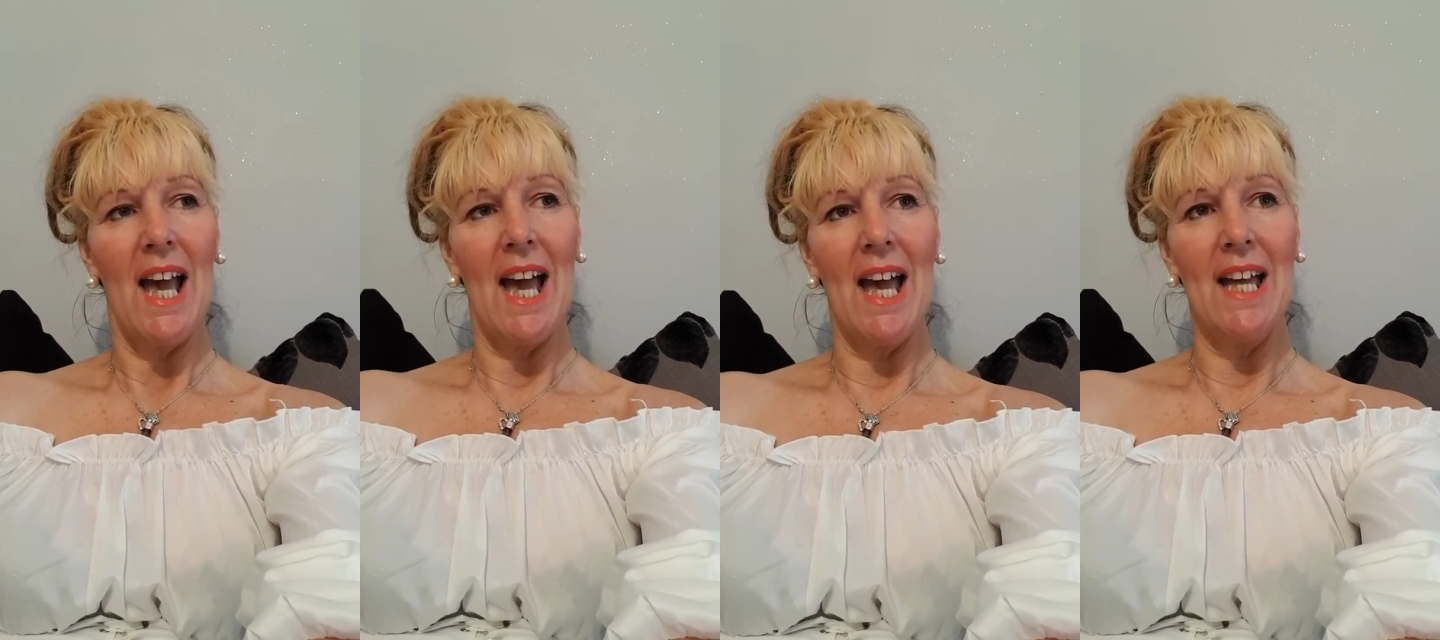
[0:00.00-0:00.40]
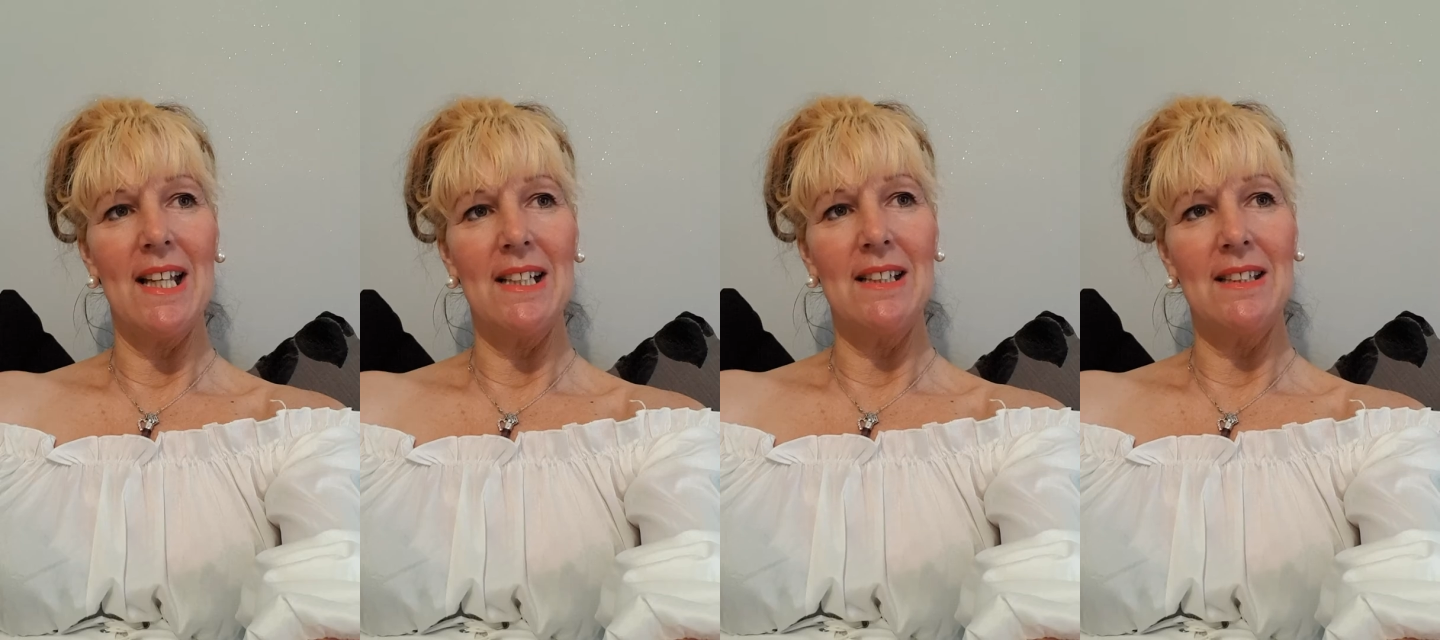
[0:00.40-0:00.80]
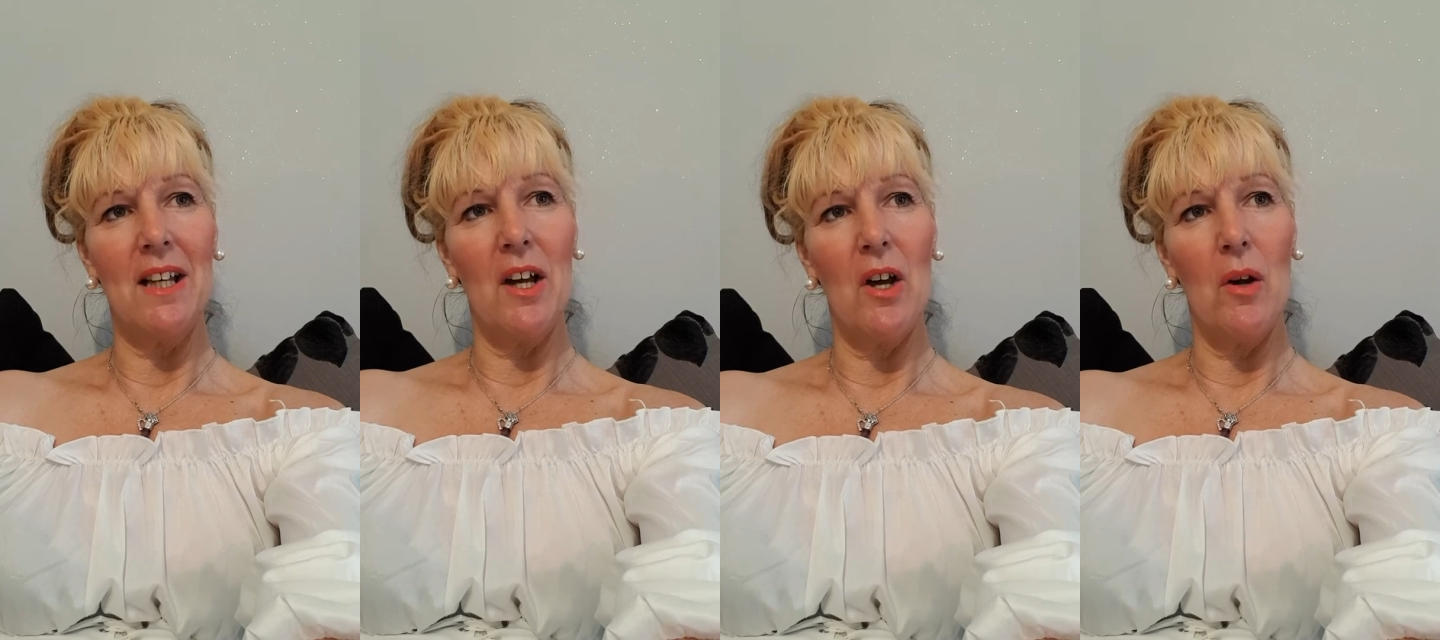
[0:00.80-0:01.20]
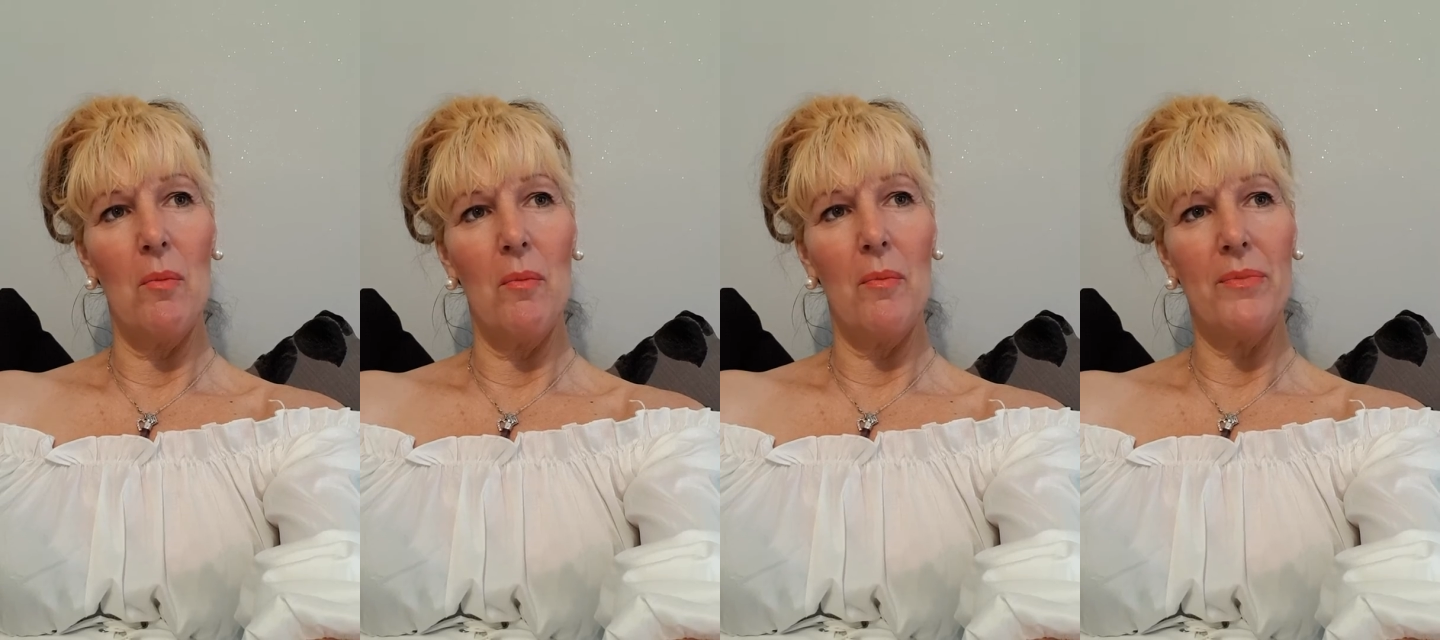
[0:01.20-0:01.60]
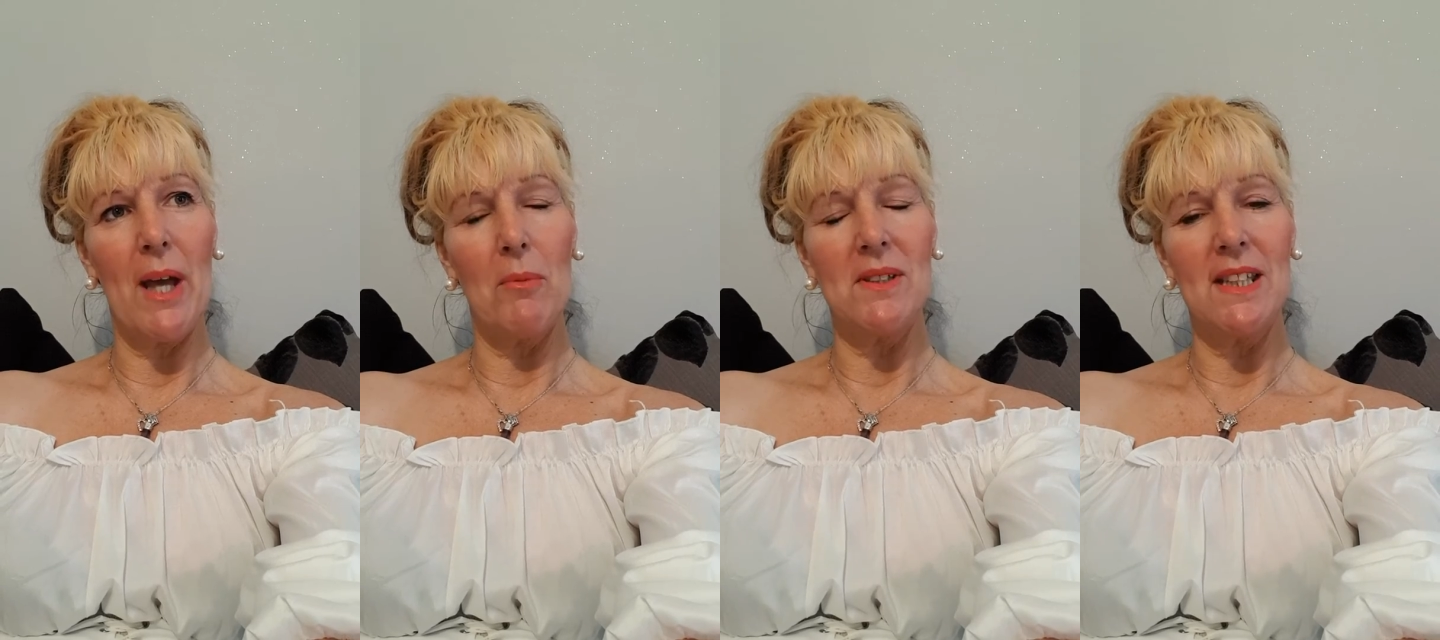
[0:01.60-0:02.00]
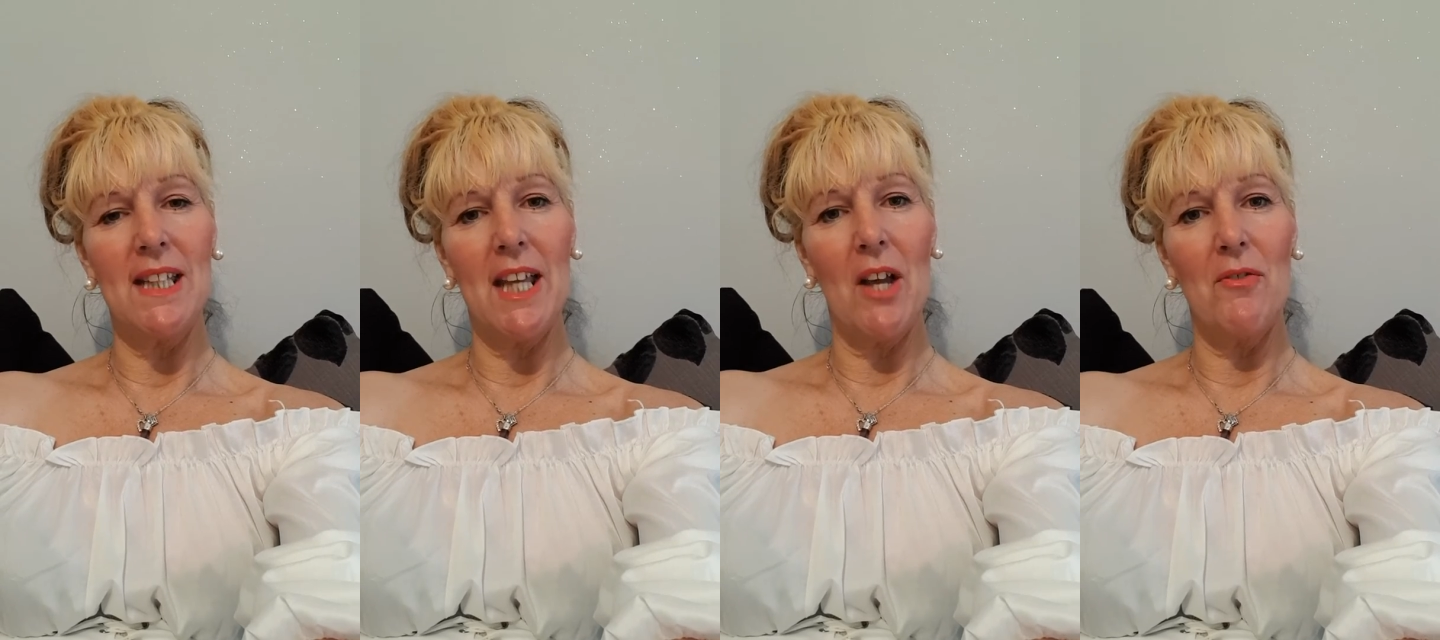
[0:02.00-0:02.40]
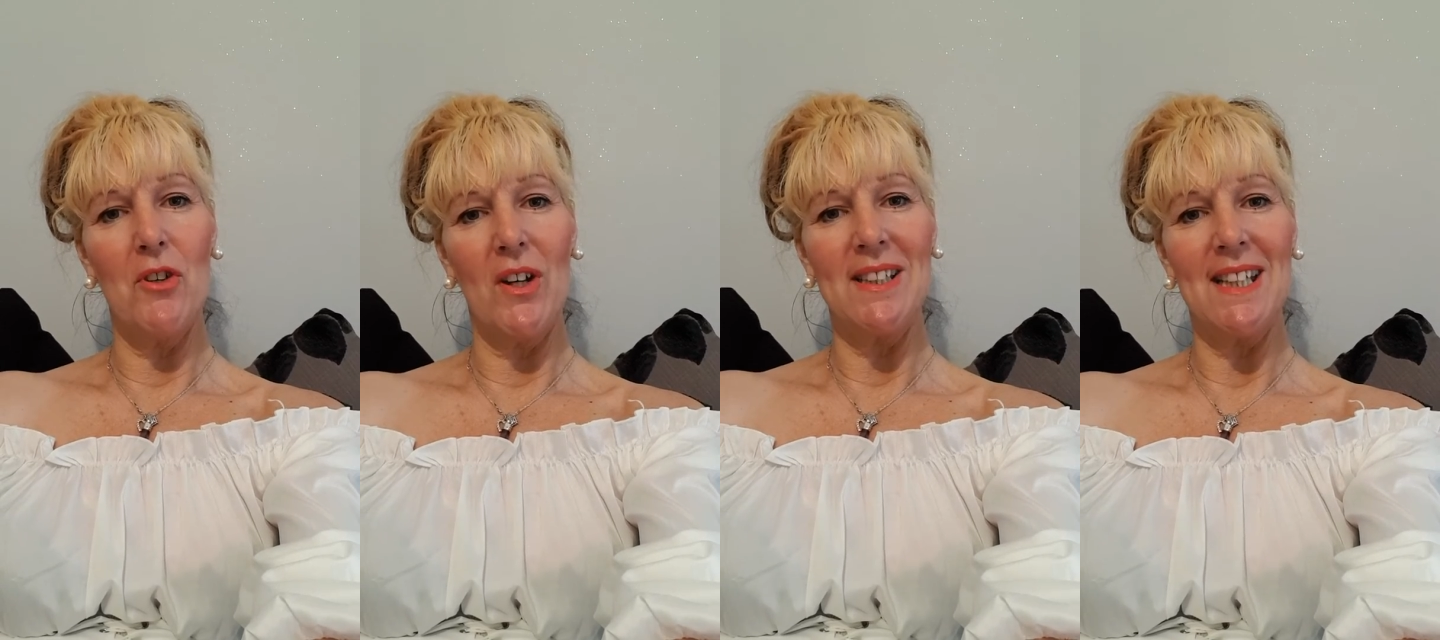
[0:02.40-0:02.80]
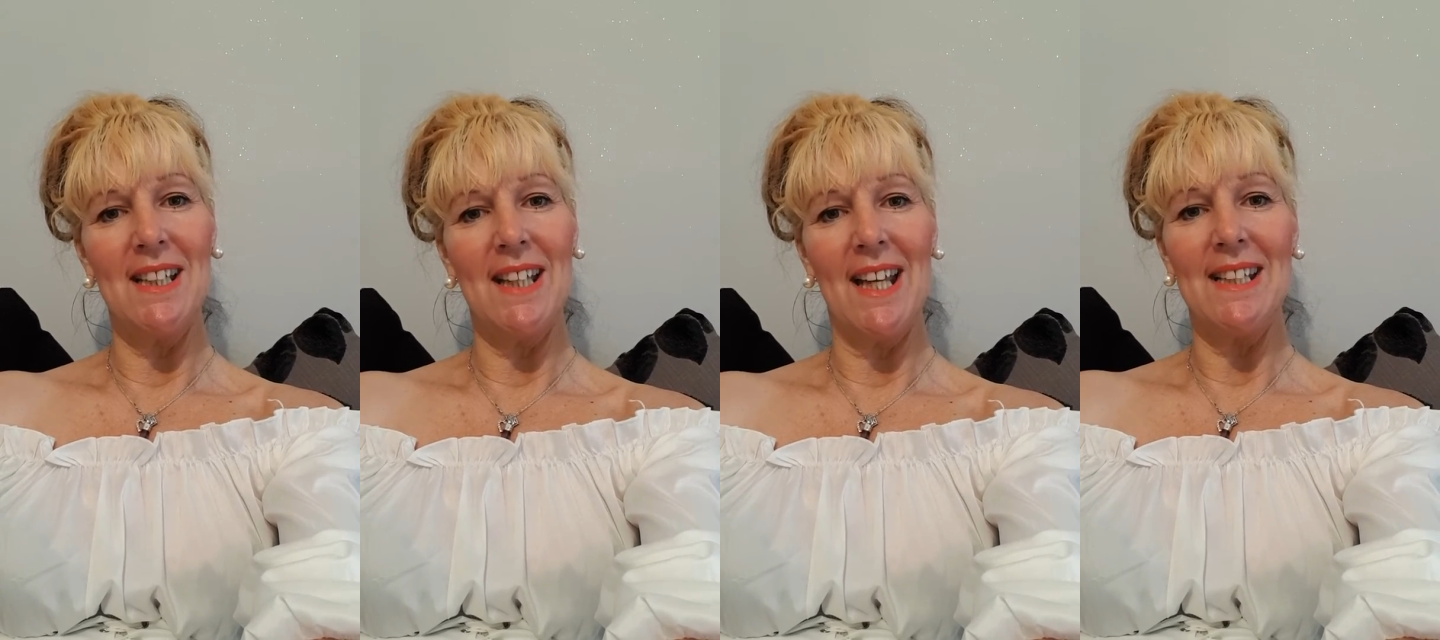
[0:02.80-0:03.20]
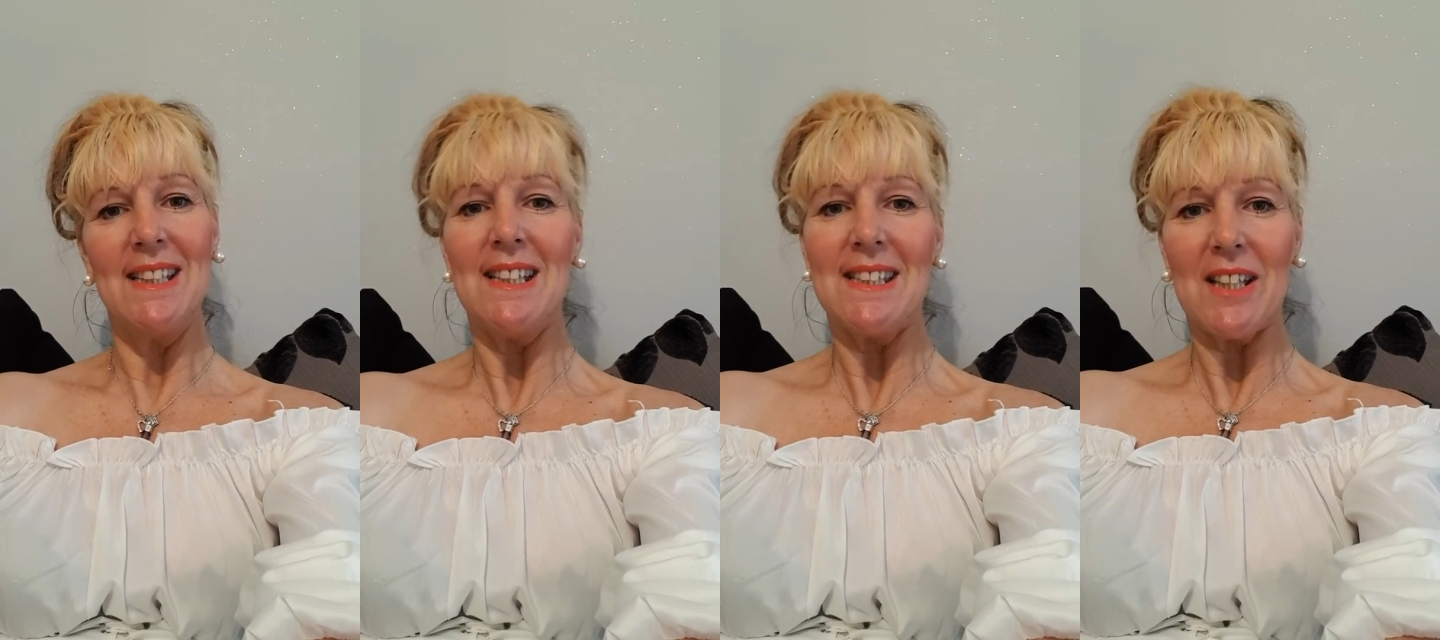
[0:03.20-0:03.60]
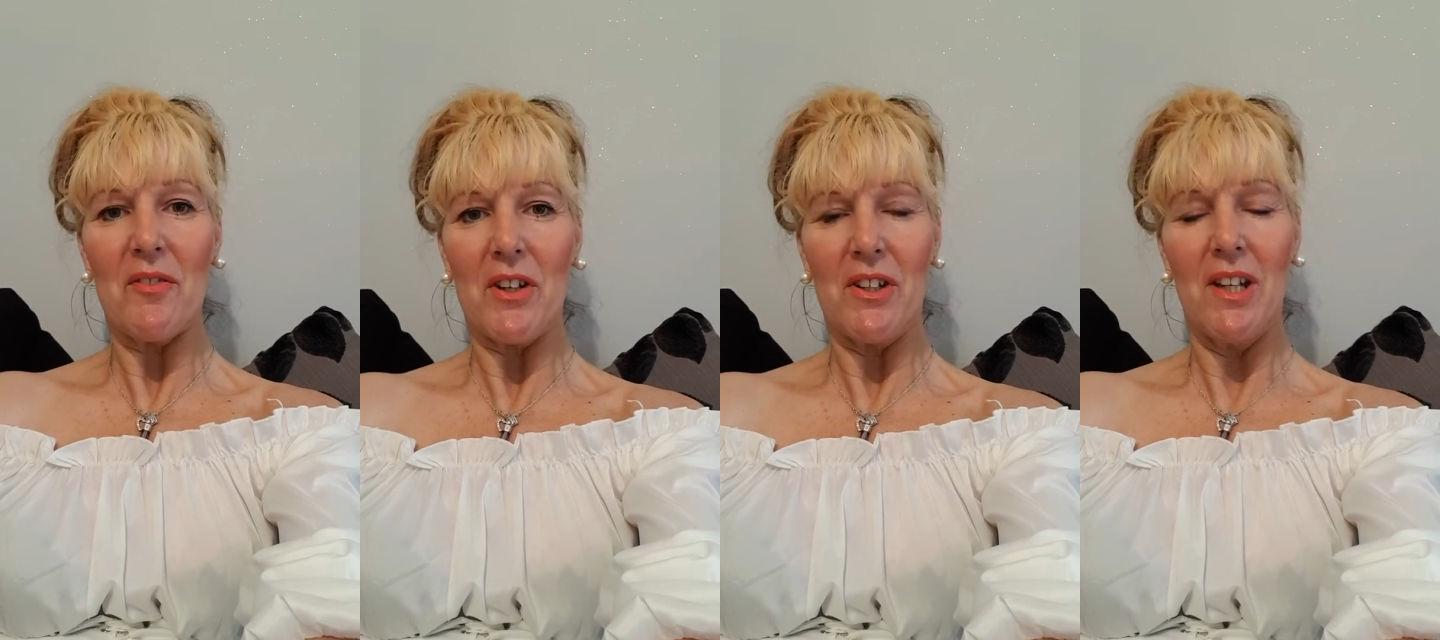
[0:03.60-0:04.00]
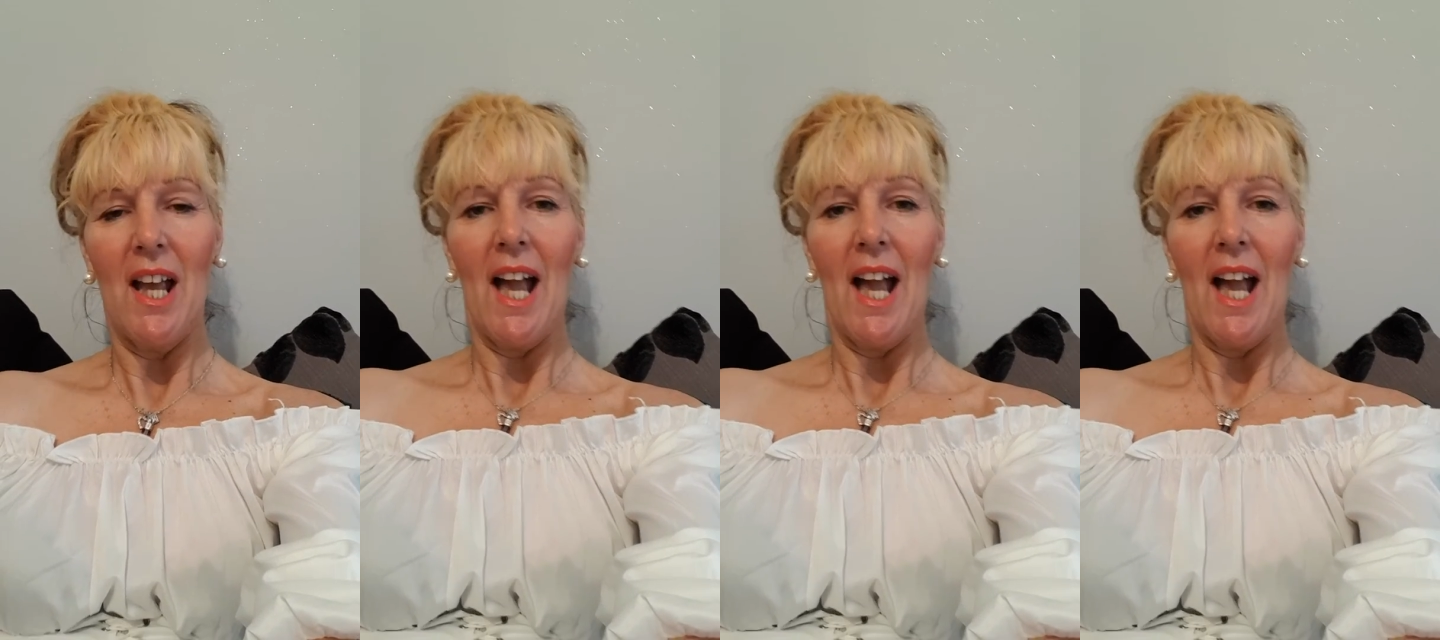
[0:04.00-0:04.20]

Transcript: and that was the year of 1987,